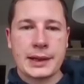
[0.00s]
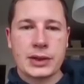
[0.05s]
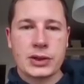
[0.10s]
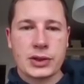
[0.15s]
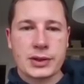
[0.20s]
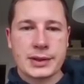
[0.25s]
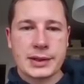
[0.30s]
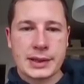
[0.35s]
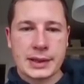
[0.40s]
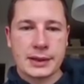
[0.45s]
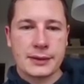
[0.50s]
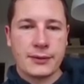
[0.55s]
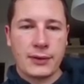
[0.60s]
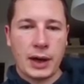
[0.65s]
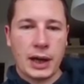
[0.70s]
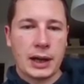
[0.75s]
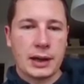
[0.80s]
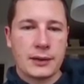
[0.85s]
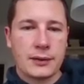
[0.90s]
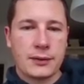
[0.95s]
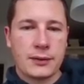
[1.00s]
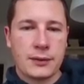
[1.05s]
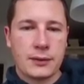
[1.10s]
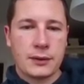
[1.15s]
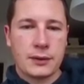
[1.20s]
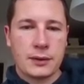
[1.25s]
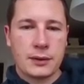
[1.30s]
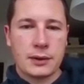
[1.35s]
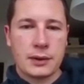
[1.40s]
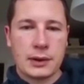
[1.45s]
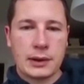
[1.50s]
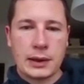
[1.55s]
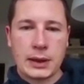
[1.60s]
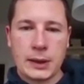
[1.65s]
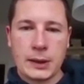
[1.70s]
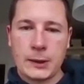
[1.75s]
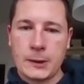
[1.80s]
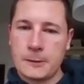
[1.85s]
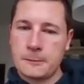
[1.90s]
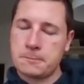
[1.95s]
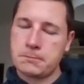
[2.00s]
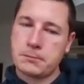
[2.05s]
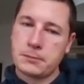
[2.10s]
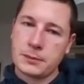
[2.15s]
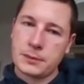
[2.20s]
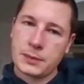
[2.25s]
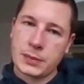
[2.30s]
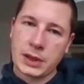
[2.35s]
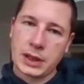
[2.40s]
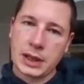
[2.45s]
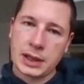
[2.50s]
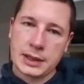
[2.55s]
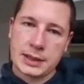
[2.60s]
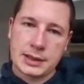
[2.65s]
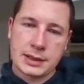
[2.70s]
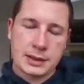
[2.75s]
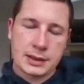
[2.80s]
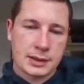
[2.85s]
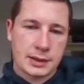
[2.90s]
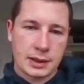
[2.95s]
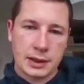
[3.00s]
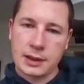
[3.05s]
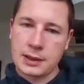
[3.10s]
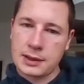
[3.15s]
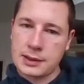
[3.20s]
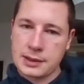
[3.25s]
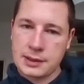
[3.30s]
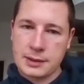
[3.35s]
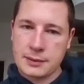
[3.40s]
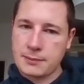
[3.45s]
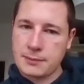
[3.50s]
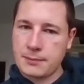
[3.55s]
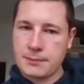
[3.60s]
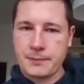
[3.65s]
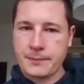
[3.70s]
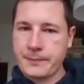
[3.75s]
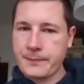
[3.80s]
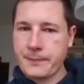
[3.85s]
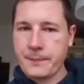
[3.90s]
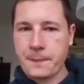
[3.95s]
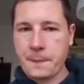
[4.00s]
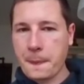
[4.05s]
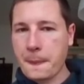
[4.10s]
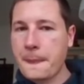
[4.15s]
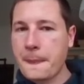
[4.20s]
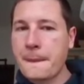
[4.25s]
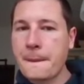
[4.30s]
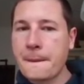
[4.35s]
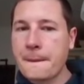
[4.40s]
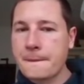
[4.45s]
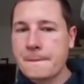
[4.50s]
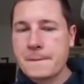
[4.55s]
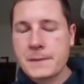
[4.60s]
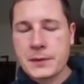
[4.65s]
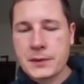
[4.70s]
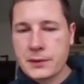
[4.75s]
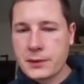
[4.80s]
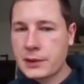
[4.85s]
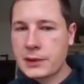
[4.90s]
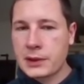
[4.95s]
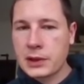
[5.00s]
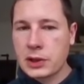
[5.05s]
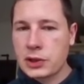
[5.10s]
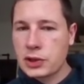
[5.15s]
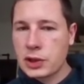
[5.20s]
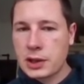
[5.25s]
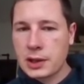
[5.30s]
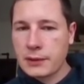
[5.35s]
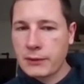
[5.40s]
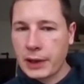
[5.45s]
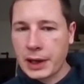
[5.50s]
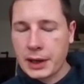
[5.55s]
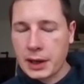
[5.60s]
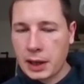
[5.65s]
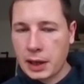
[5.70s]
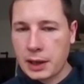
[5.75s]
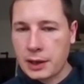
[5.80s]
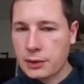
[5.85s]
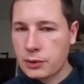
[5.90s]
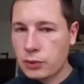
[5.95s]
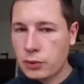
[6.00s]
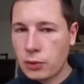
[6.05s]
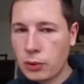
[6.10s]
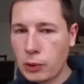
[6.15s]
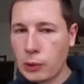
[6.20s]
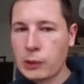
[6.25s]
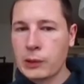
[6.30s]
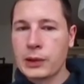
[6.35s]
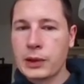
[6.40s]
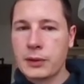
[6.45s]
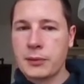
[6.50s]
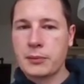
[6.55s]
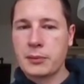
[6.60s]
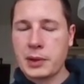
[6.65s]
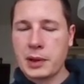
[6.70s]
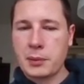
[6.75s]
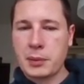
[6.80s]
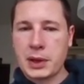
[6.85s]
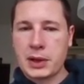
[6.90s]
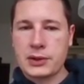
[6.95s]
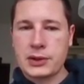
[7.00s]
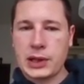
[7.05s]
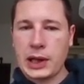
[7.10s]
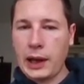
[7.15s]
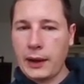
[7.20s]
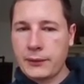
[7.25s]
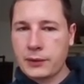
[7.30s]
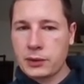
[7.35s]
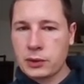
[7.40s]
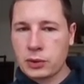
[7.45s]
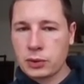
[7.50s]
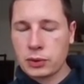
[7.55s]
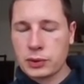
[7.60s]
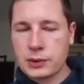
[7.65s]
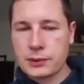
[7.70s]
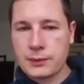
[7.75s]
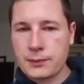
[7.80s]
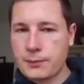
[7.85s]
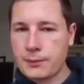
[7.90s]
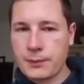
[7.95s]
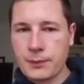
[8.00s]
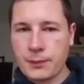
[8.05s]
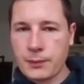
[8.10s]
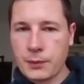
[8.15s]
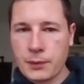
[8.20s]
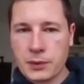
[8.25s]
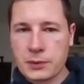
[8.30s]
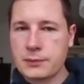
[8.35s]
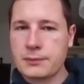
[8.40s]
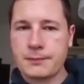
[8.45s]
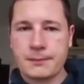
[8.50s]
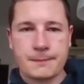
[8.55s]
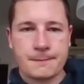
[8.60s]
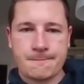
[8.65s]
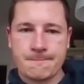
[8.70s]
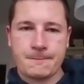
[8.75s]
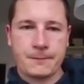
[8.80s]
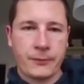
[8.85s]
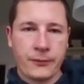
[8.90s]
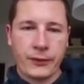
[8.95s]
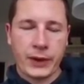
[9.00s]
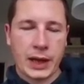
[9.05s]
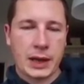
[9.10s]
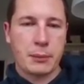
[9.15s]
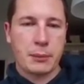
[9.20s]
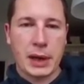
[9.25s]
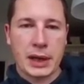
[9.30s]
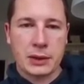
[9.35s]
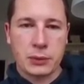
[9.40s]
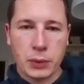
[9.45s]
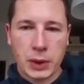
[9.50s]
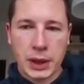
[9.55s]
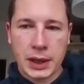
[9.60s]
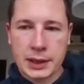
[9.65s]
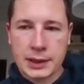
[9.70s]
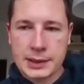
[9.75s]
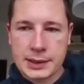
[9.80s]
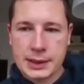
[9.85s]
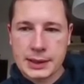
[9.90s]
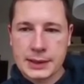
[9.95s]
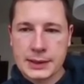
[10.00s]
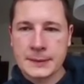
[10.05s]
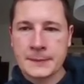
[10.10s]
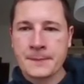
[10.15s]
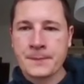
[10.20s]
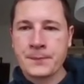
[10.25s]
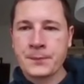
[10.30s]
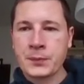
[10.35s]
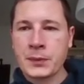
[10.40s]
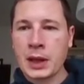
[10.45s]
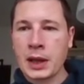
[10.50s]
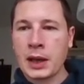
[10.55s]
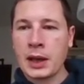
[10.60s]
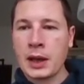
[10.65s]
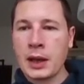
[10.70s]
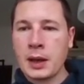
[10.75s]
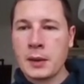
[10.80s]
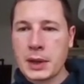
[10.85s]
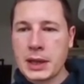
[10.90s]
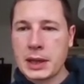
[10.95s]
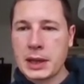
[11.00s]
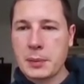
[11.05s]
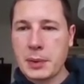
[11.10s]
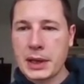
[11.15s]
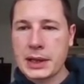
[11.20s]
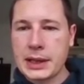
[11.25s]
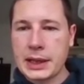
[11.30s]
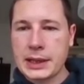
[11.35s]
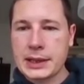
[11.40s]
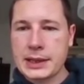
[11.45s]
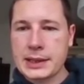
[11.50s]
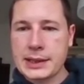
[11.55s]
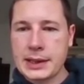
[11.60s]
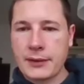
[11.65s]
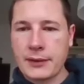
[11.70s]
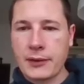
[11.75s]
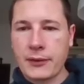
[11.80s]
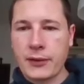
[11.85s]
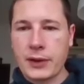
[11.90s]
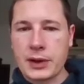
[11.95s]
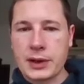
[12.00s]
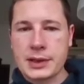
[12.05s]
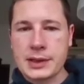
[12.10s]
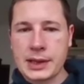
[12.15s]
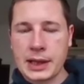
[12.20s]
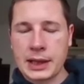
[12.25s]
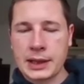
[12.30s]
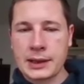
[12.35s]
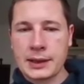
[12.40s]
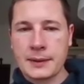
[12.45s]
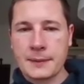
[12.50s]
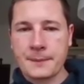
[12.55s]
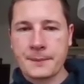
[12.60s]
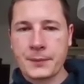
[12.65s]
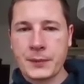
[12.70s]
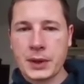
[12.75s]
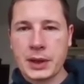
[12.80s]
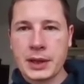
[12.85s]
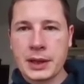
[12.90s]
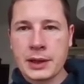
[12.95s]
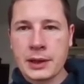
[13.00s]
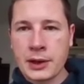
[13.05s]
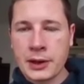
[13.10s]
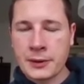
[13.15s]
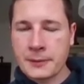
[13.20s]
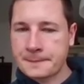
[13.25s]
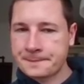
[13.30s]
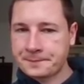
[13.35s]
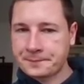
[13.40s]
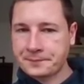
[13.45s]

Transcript: reaches c5, uh, this is strategically very hard to hold because you have two very bad weaknesses. But he played knight d7 first, and here